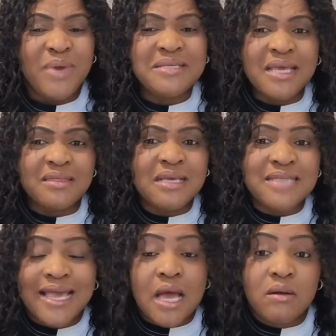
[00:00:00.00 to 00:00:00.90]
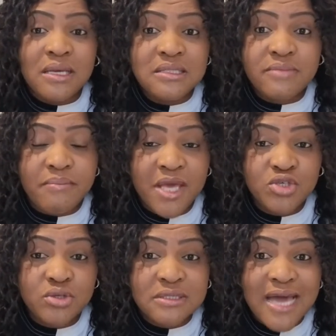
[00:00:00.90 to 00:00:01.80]
basic things like calculating my
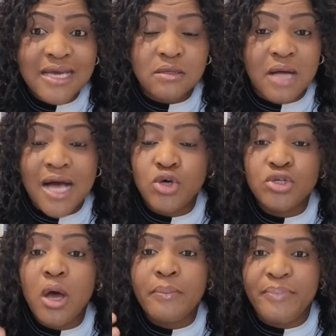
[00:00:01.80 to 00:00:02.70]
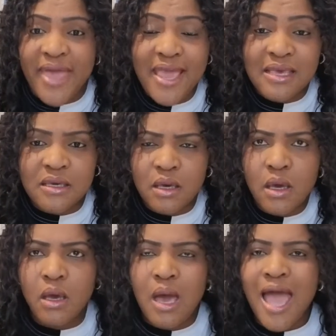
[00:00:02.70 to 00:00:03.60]
menstrual cycle. I could not bake.
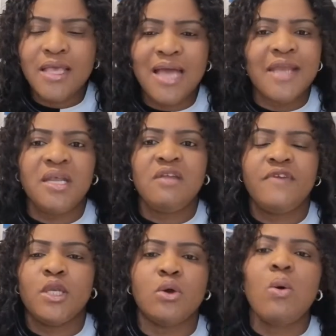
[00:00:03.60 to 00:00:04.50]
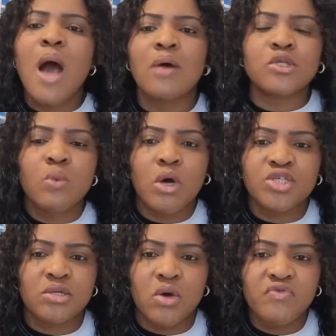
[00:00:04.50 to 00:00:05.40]
I, I didn't even know how to
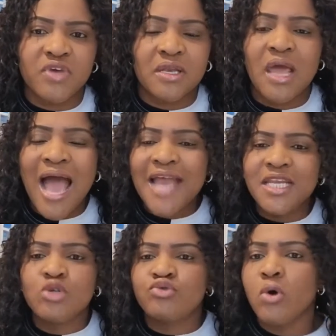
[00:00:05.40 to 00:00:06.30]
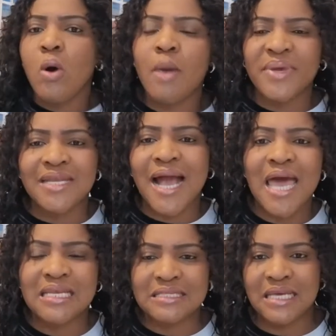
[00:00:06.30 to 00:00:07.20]
wash an oven. I didn't grow up in that
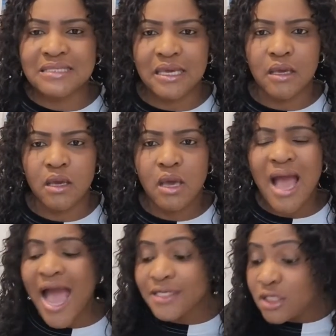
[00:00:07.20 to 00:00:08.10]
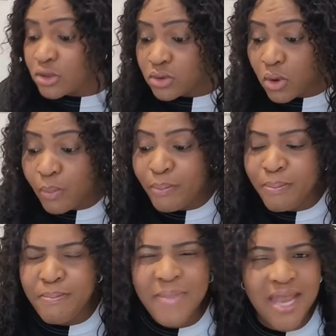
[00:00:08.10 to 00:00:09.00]
kind of setting. I didn't know
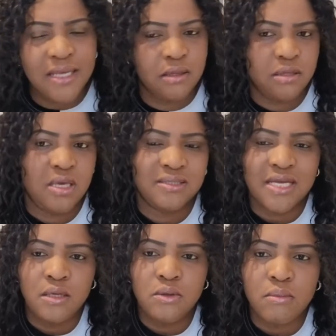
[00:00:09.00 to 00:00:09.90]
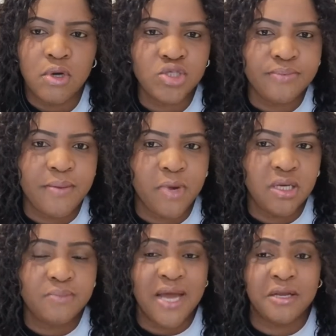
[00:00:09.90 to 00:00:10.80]
many things. I didn't know much about
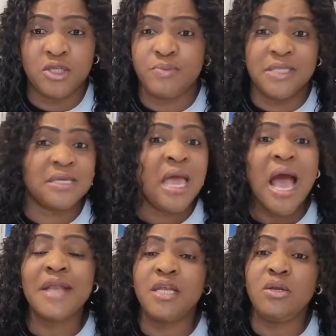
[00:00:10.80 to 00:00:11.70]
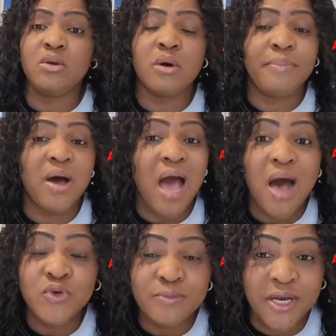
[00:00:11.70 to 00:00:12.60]
money management. I didn't know about
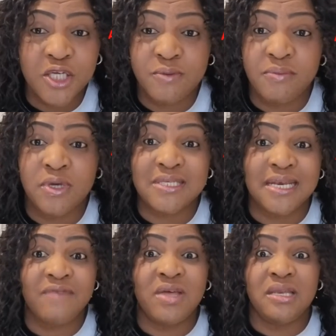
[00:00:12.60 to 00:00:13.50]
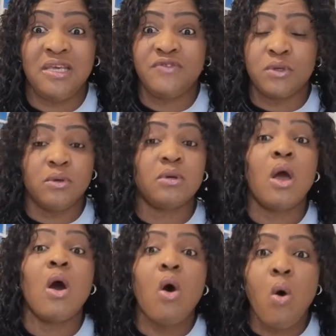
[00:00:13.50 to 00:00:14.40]
house management because I never lived
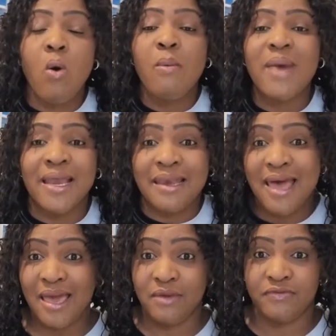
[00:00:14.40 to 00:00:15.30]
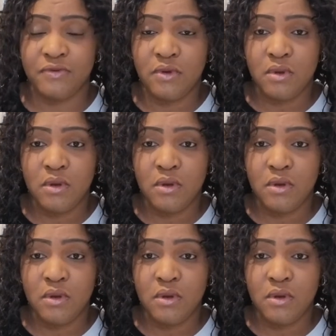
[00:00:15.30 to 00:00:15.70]
alone all my life.